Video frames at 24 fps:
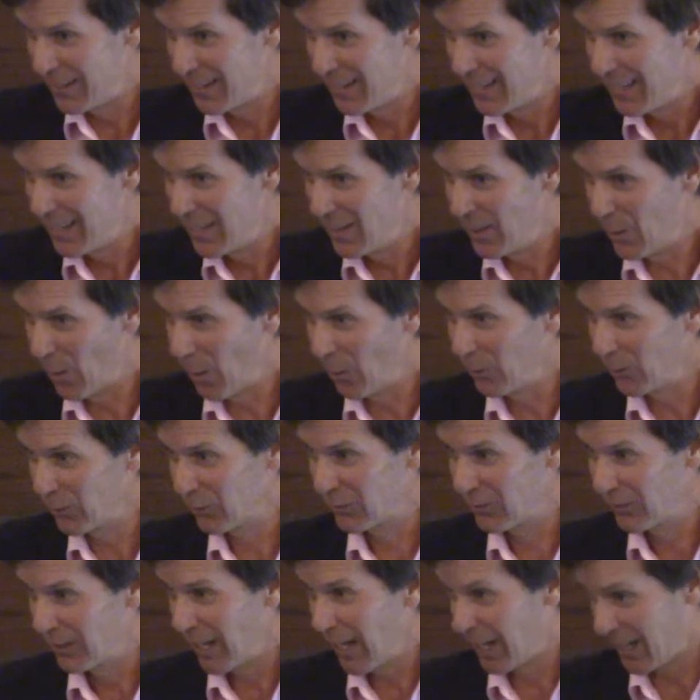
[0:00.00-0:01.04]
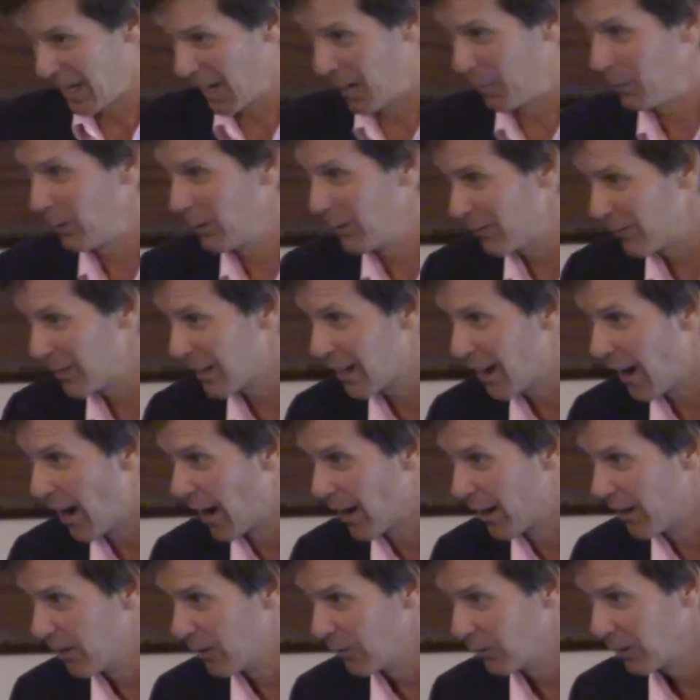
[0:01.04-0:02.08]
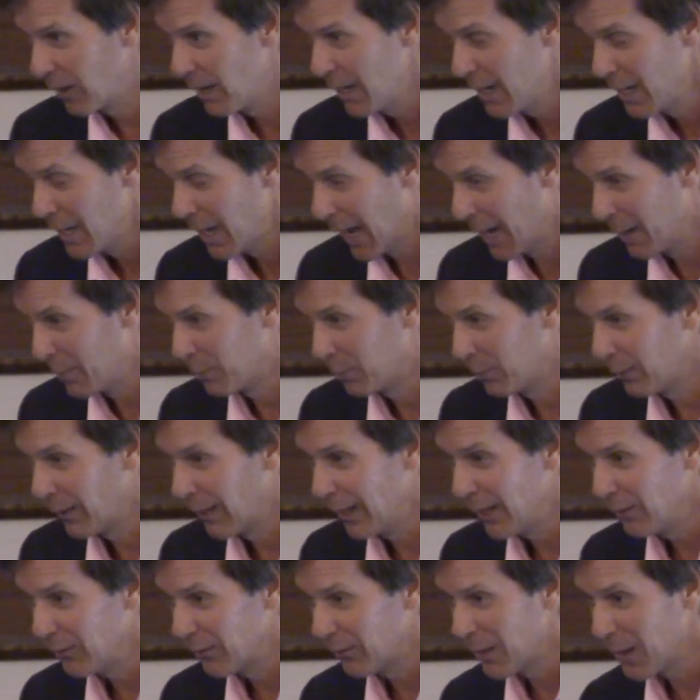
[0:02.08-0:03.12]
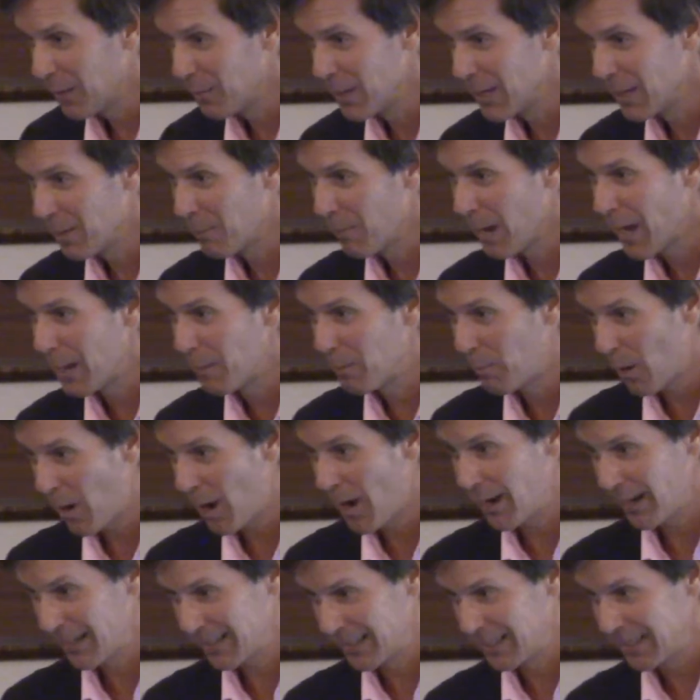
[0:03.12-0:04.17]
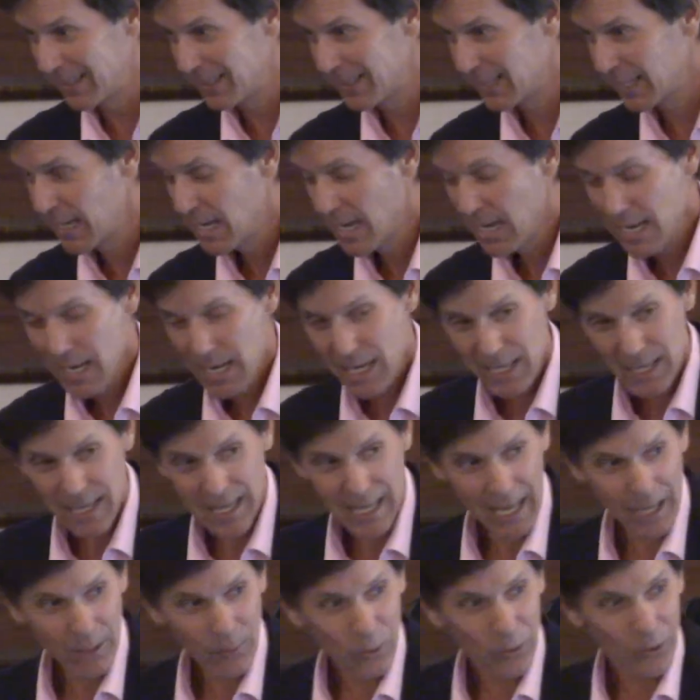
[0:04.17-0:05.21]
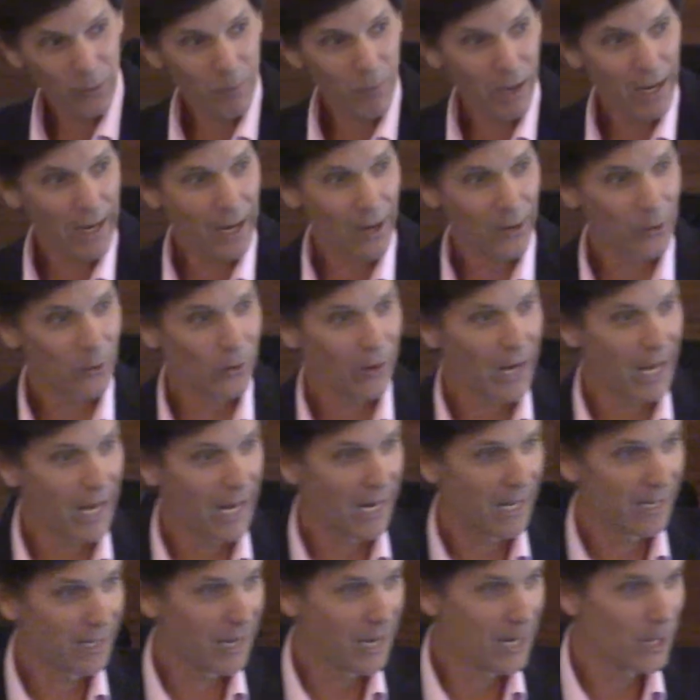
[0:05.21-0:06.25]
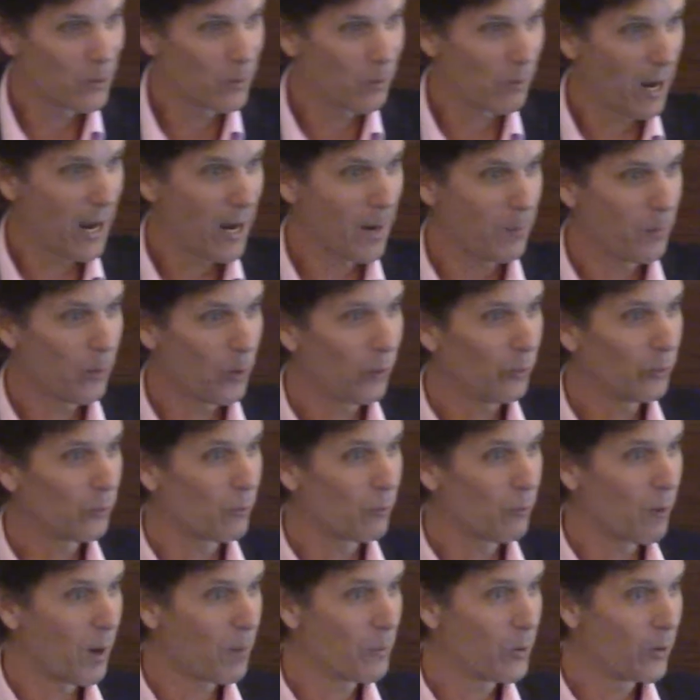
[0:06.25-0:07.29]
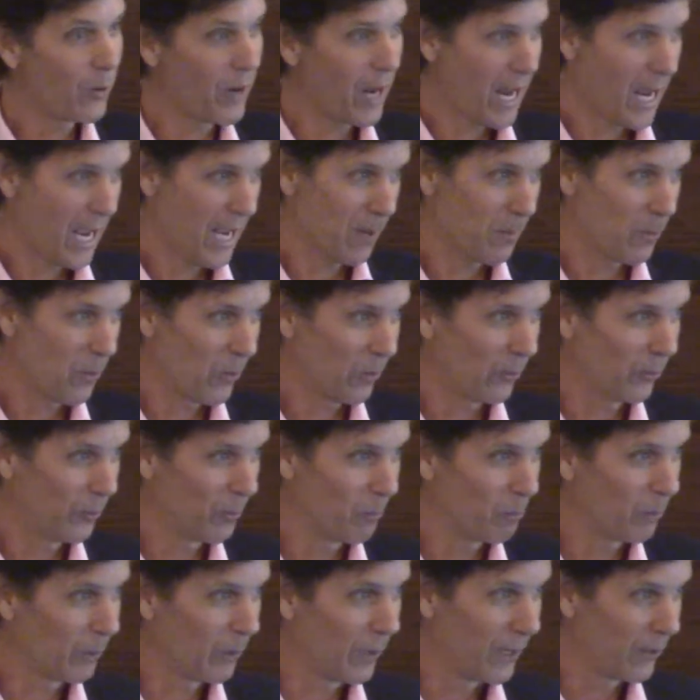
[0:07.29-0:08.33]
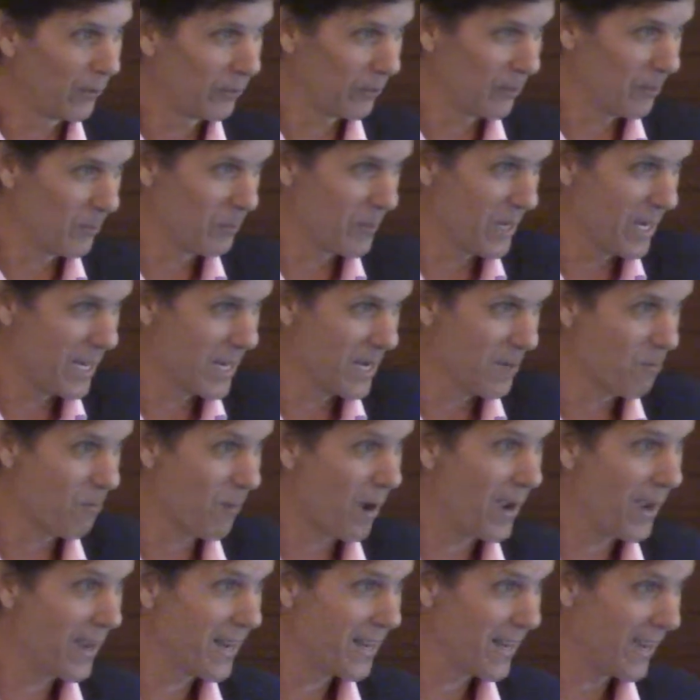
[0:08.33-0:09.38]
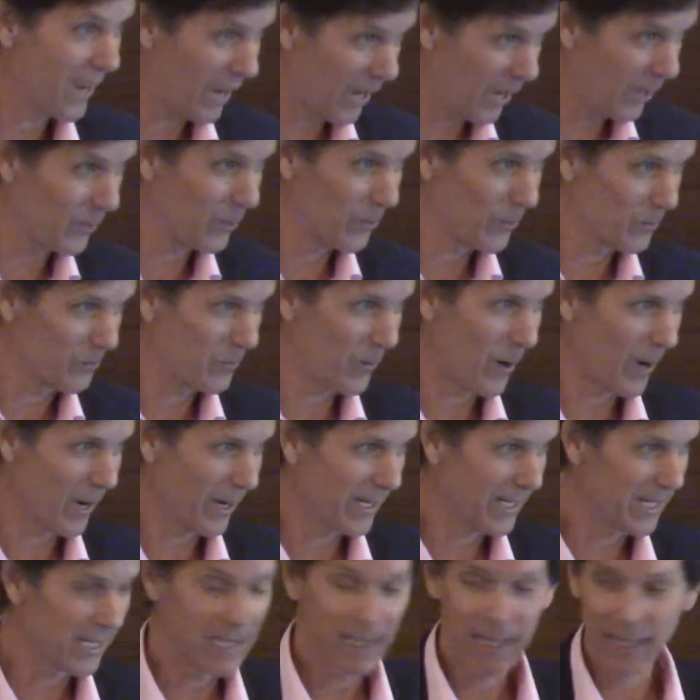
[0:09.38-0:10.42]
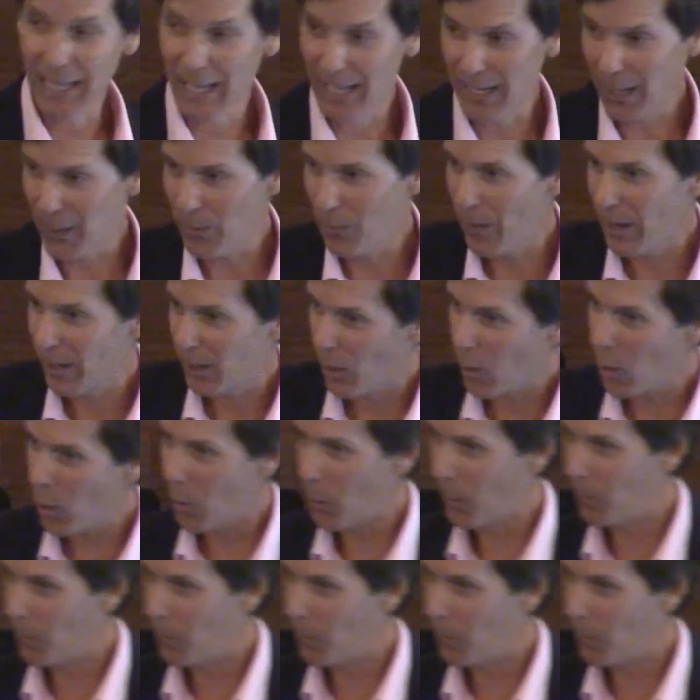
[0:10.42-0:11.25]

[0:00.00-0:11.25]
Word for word: those, a couple of the cars, I placed them in my pocket. Then, with my other hand, I grabbed those rubber animals and placed them in my other pocket. Then I went home.